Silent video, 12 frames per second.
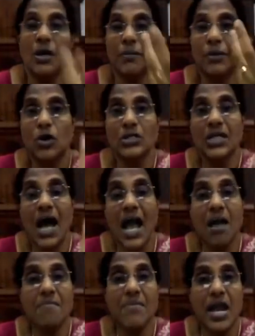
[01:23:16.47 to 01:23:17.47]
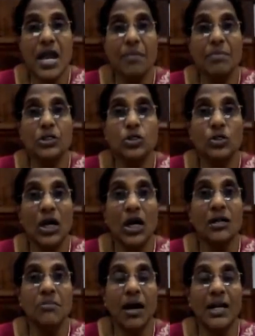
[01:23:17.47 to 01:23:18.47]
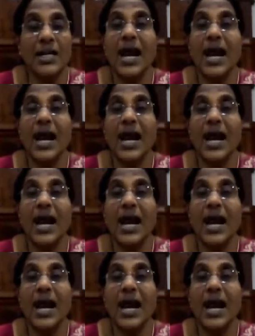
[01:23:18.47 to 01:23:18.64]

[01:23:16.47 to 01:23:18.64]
because I am able to earn money